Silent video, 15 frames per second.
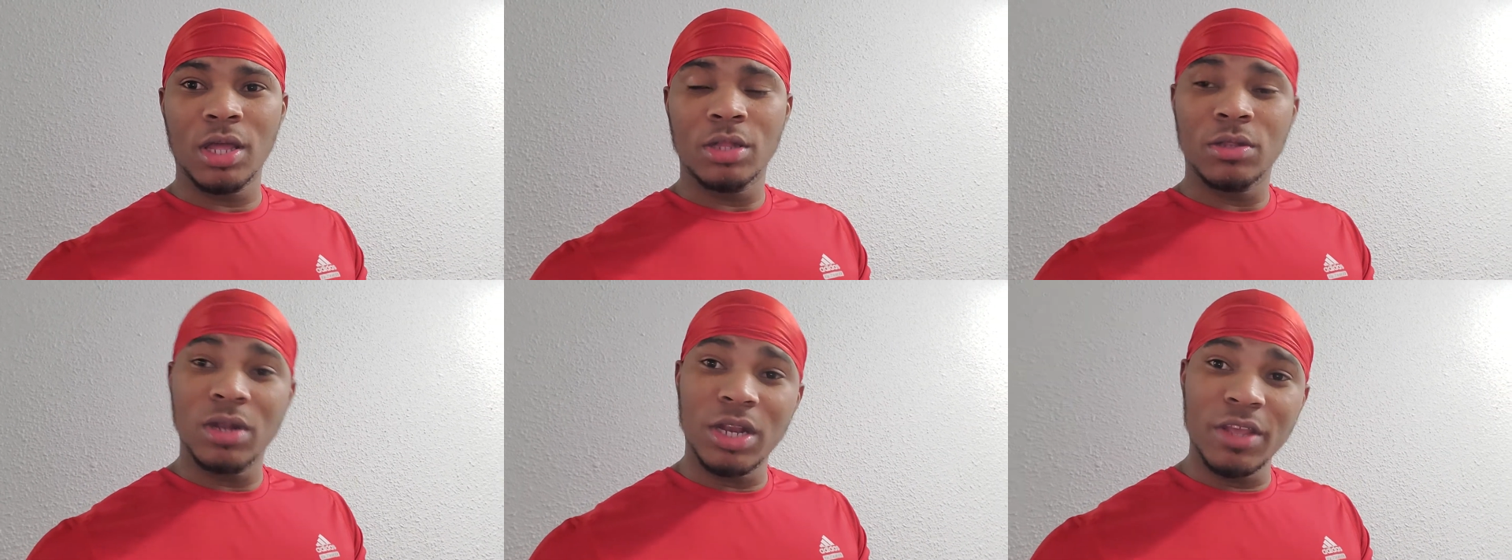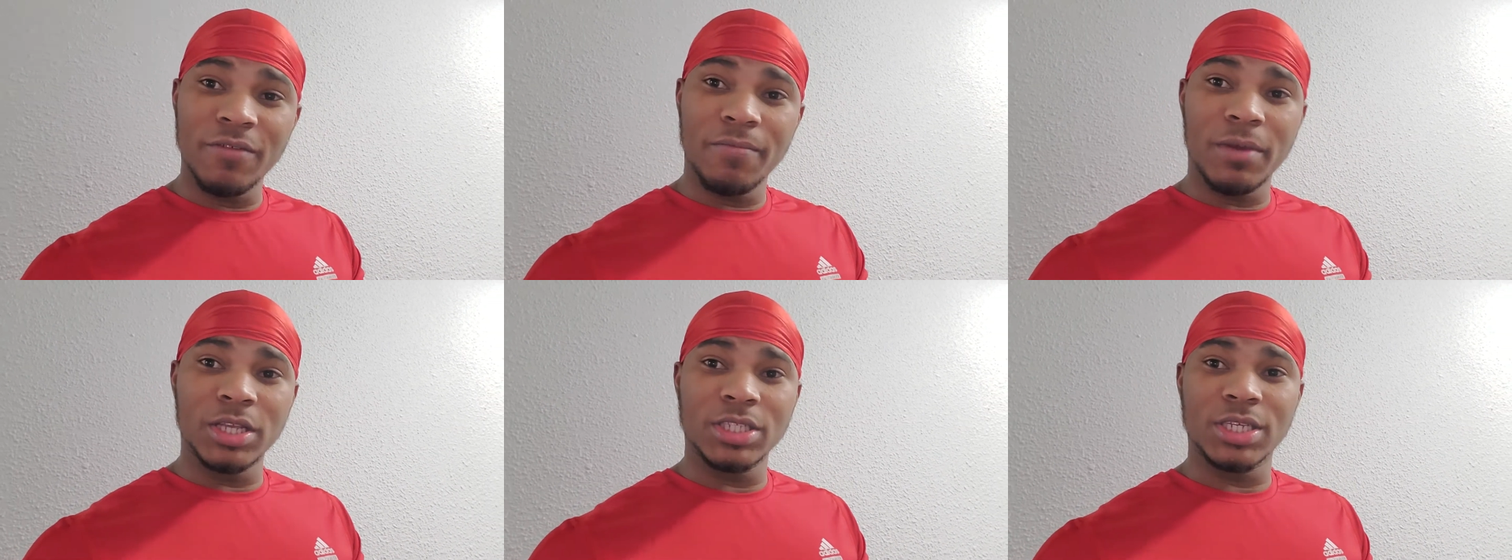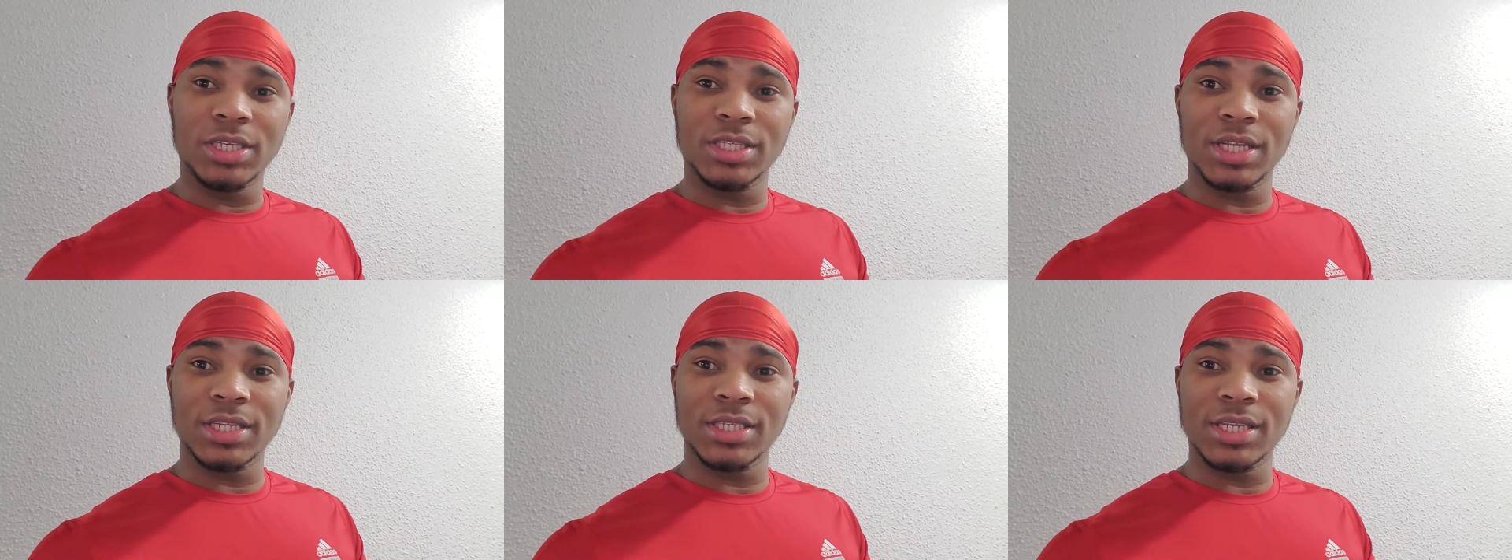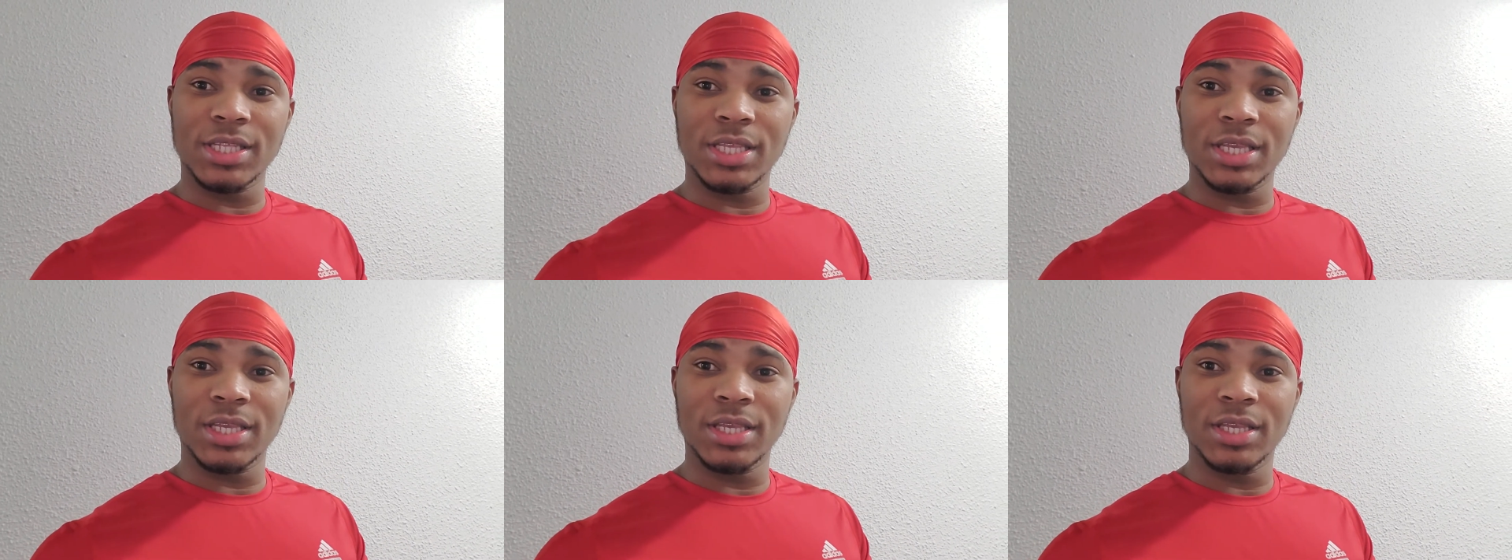to leave Manchester
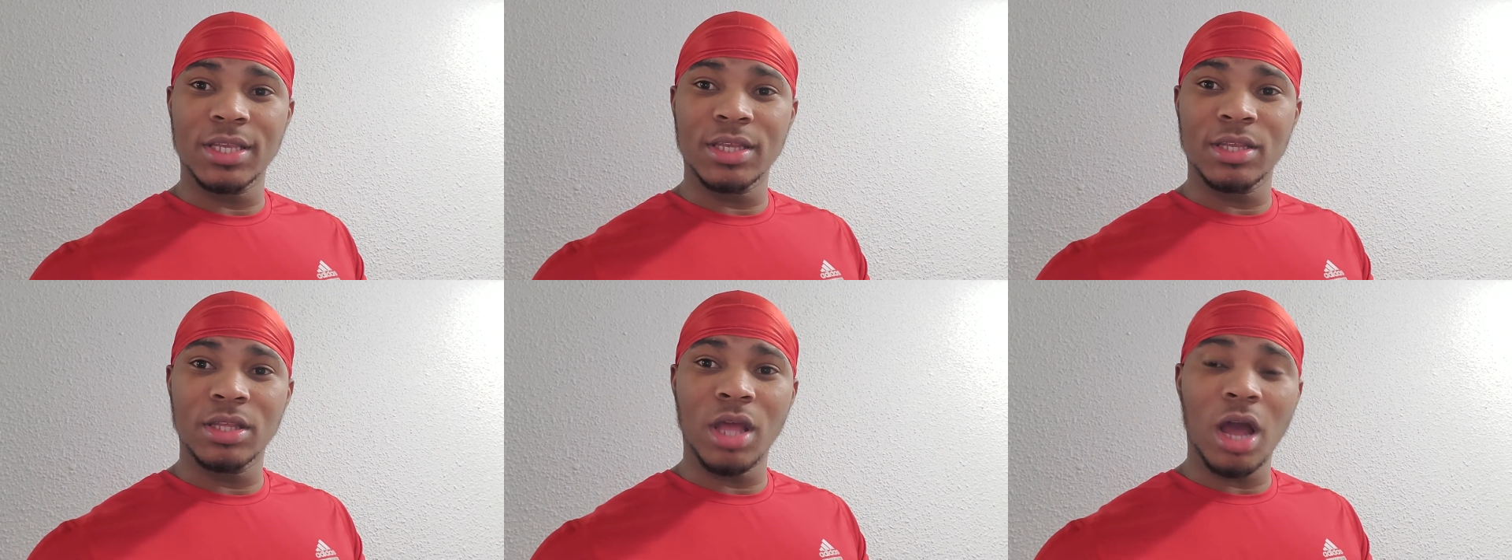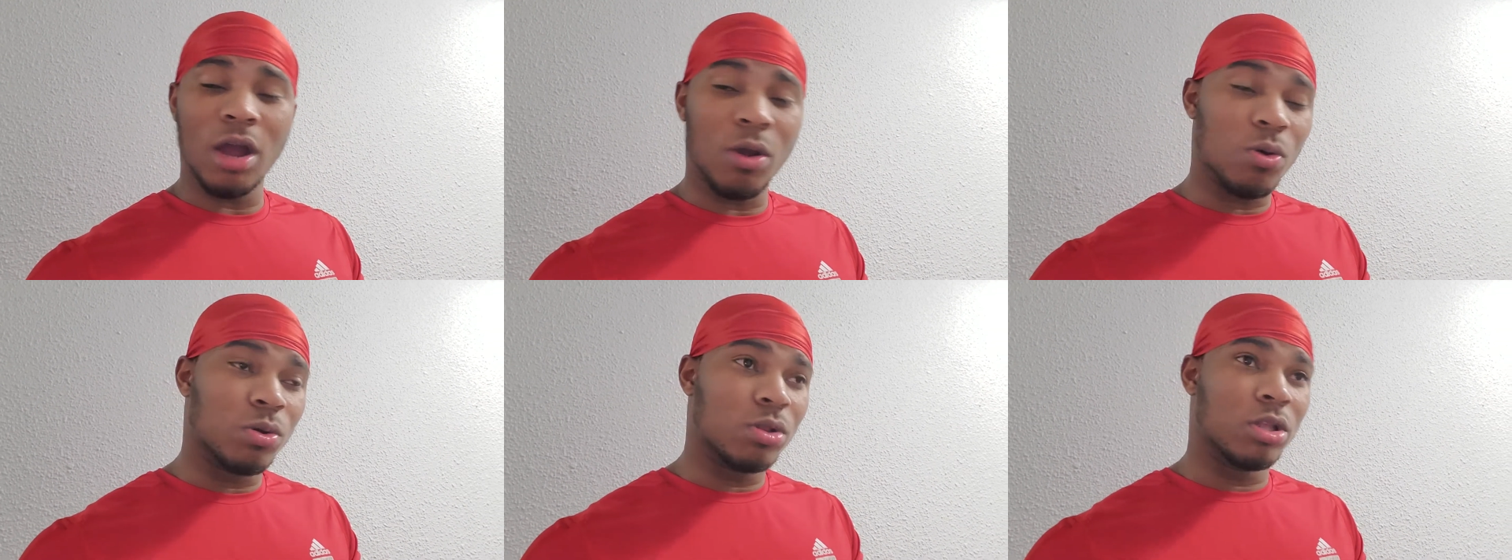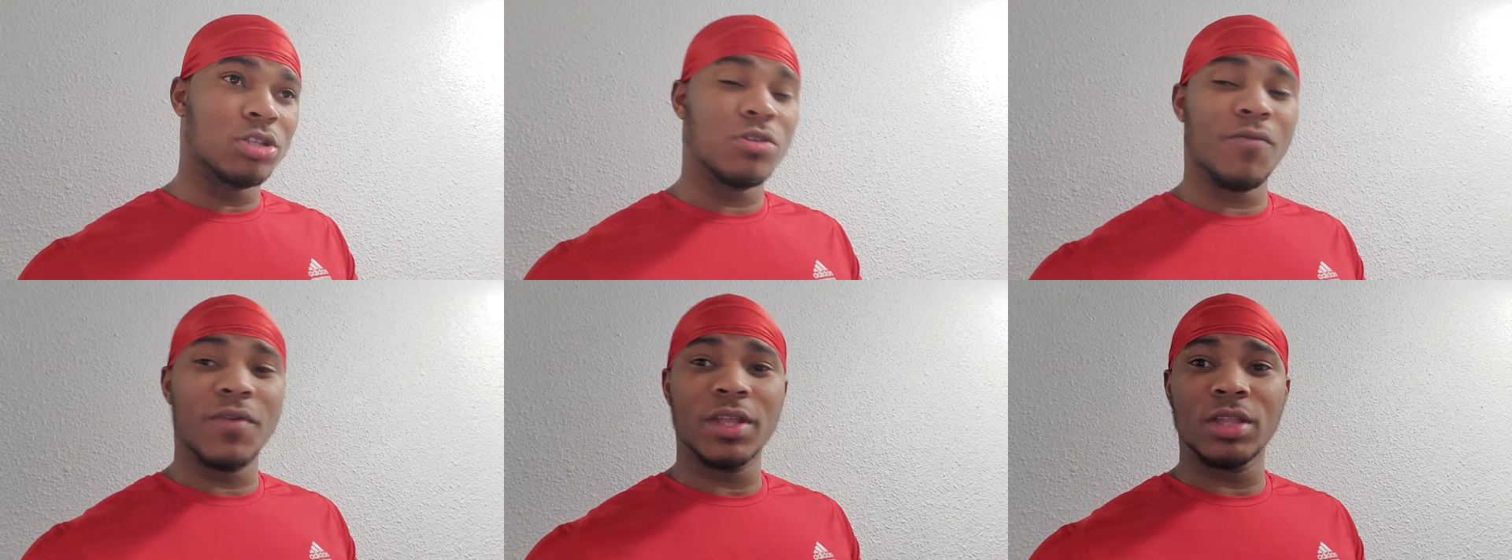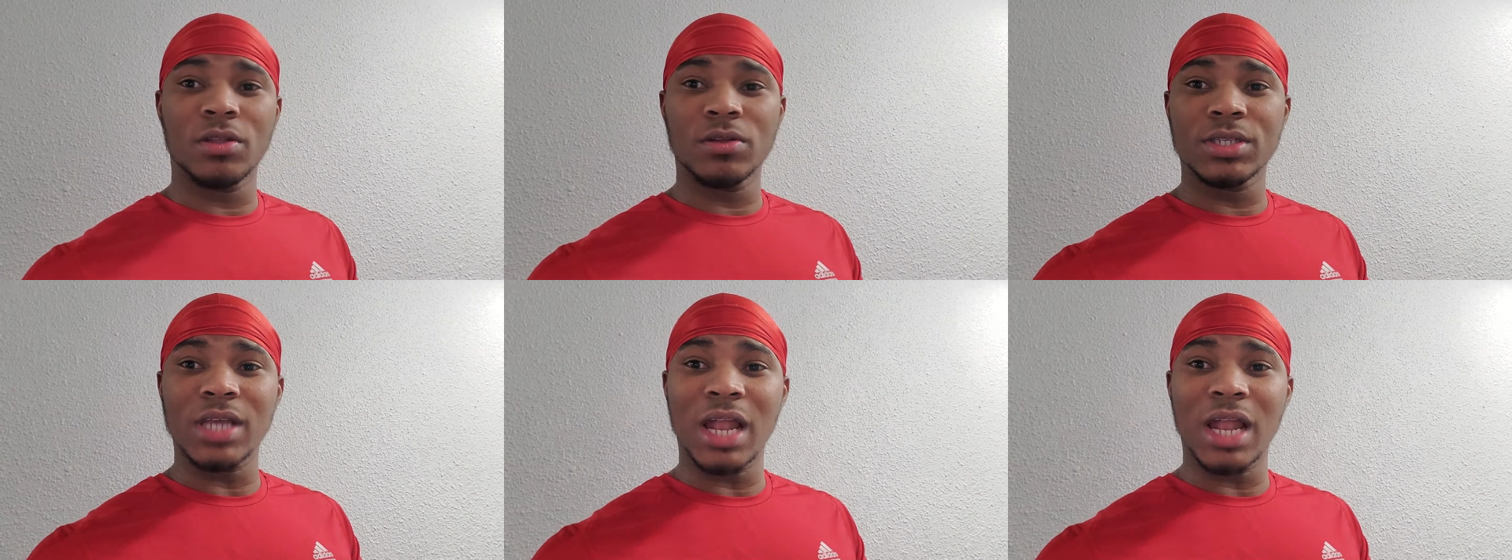City? and go to Juventus.